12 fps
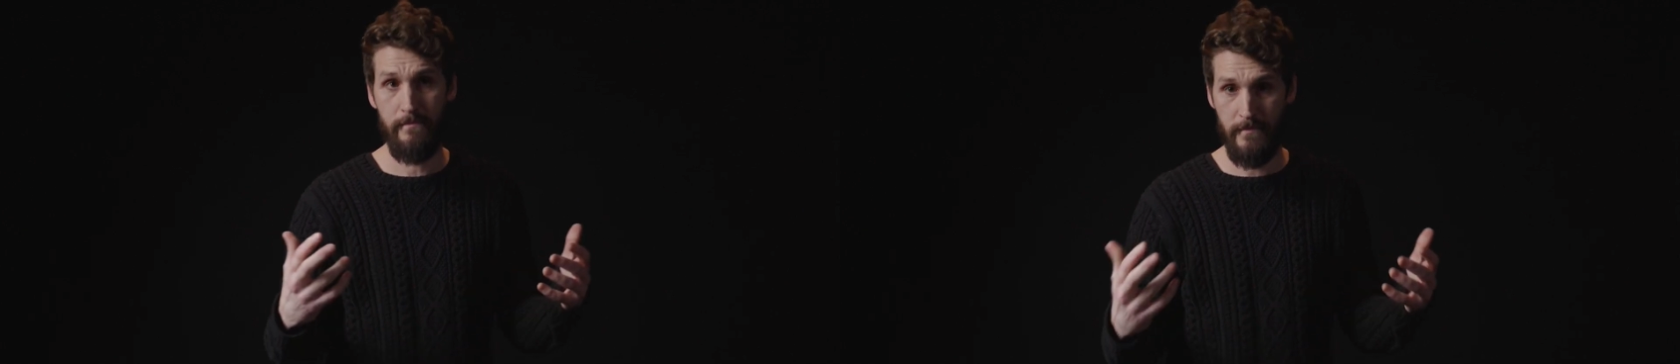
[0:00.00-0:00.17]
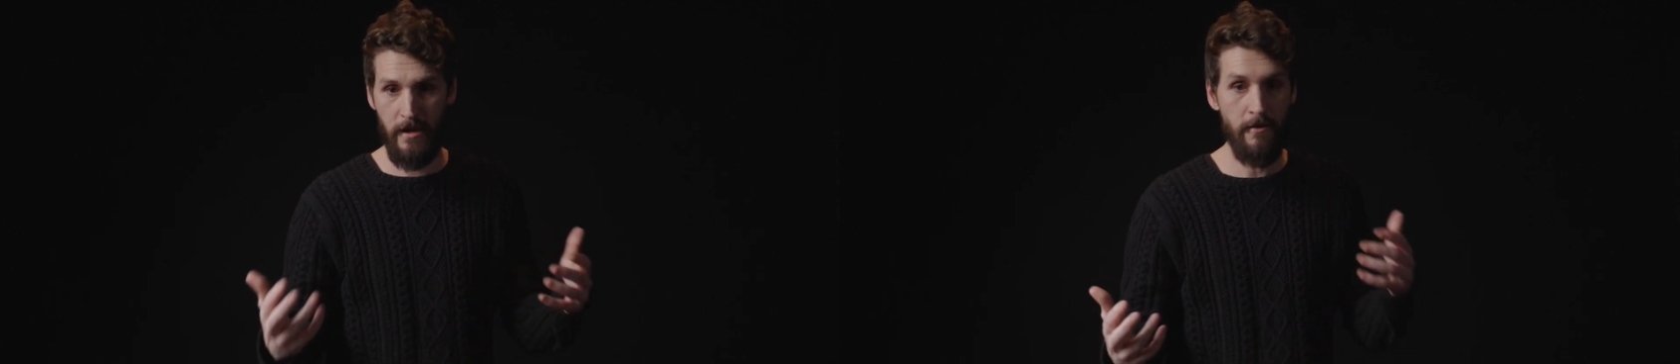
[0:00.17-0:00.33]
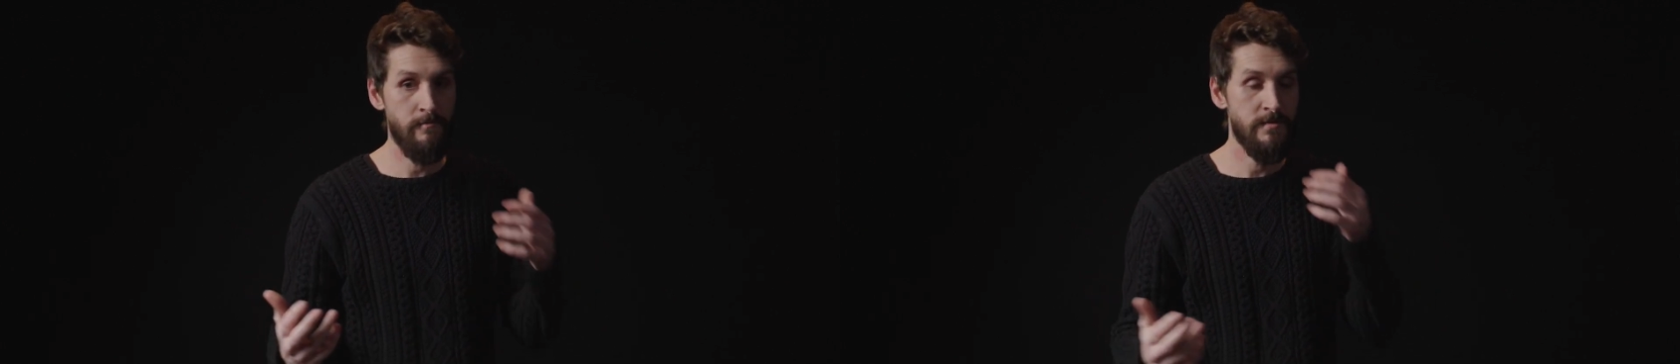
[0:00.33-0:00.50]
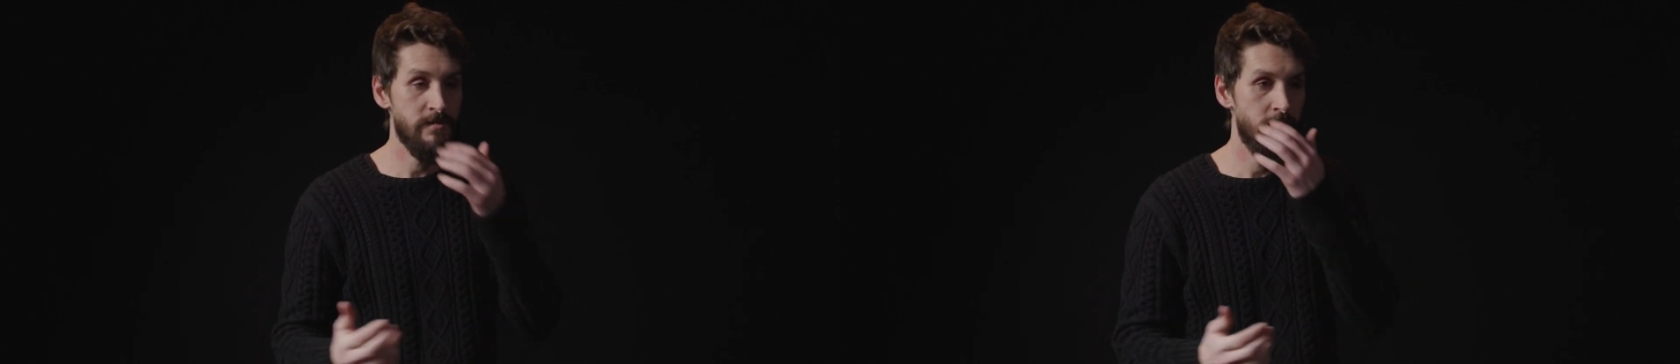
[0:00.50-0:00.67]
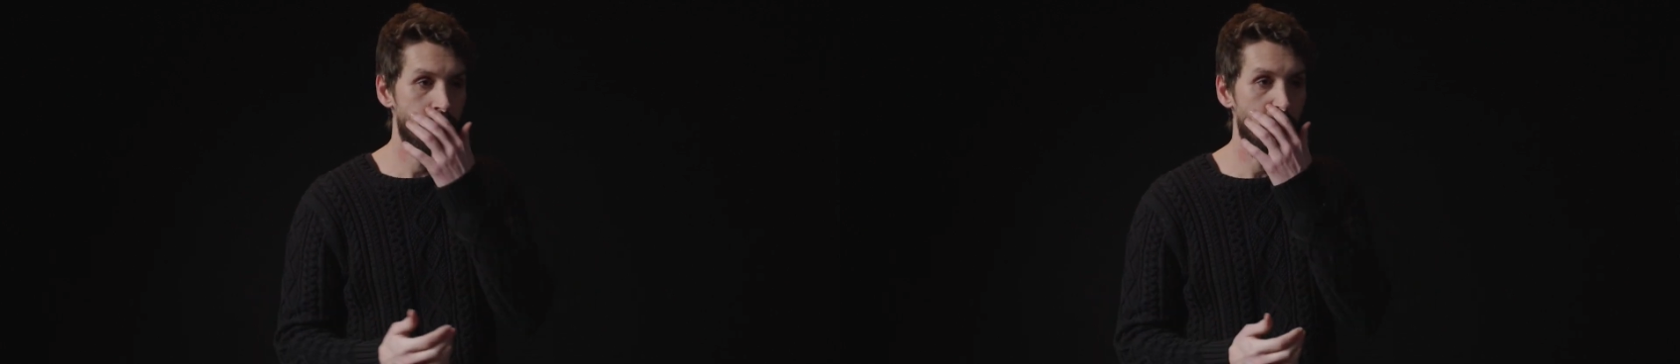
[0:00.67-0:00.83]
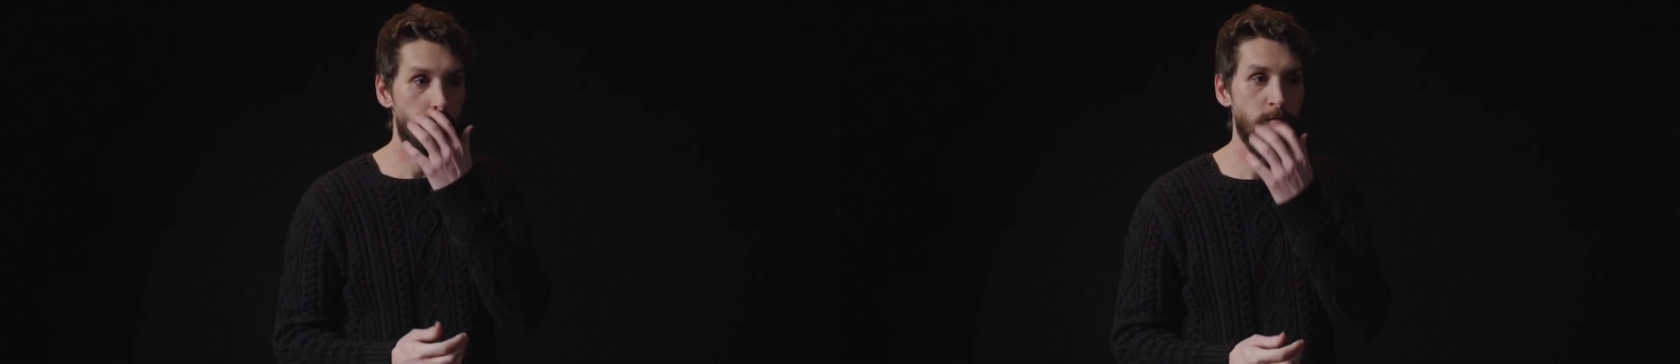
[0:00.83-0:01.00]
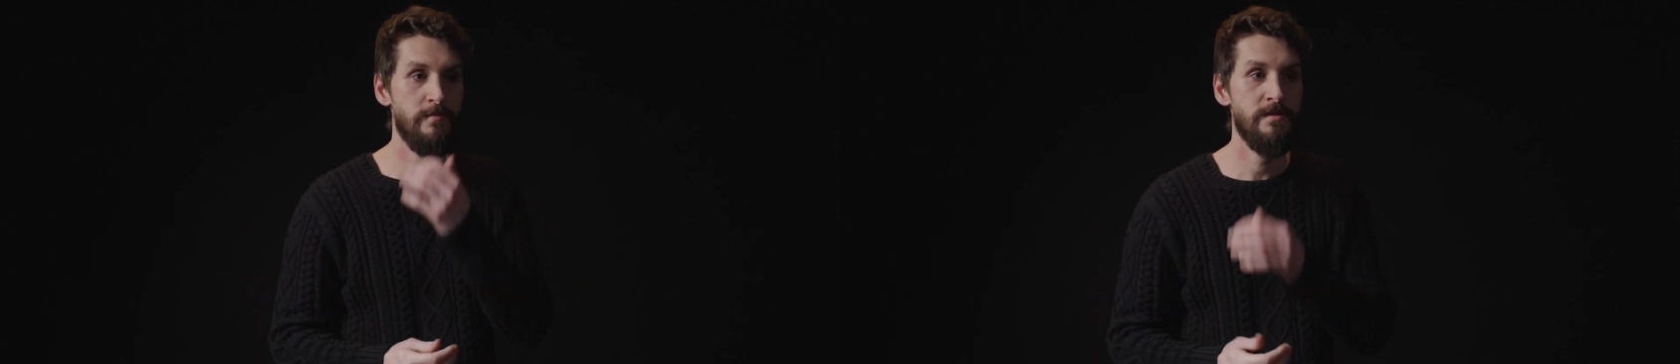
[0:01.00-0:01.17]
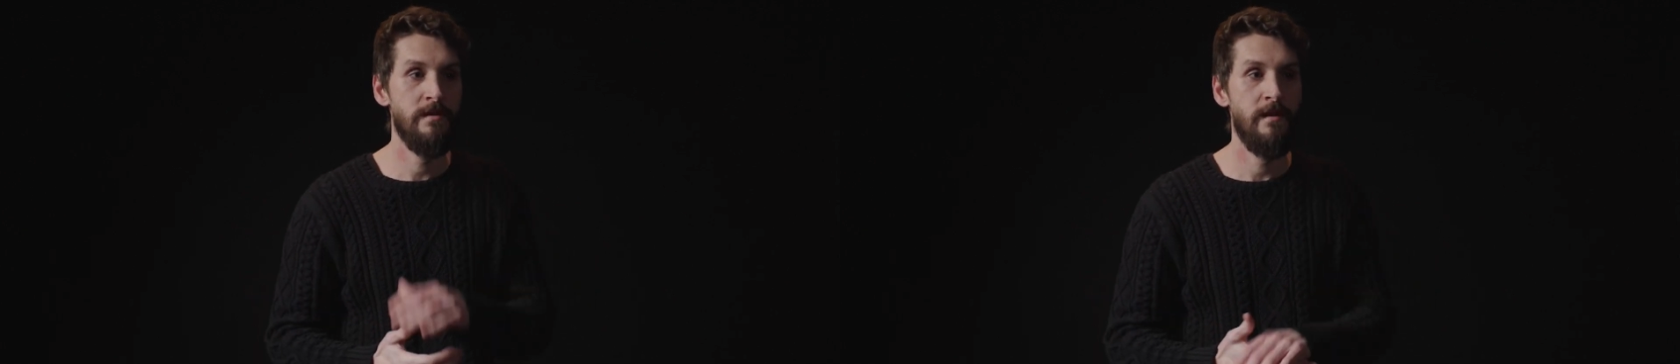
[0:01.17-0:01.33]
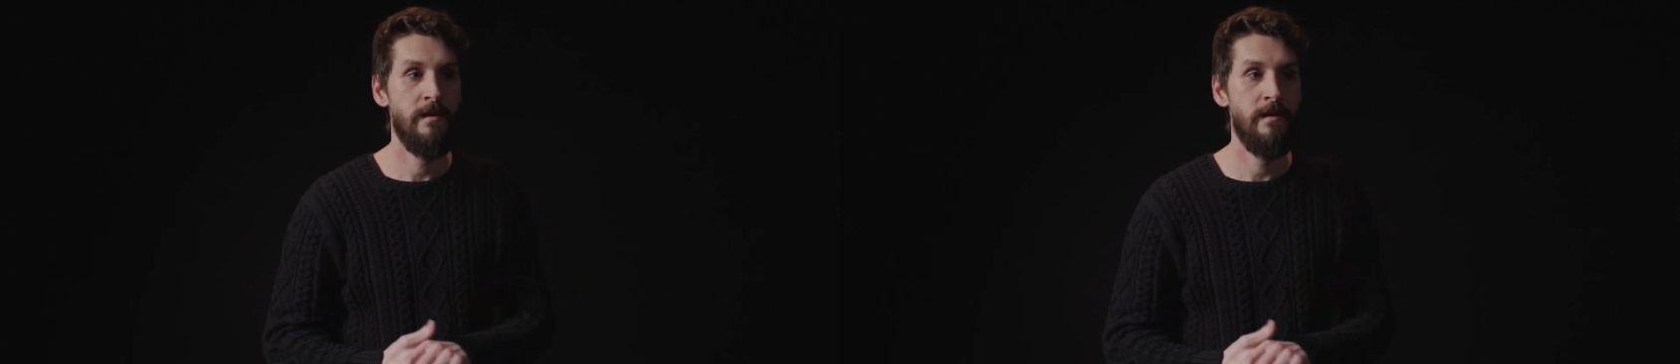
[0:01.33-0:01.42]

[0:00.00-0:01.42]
comes to those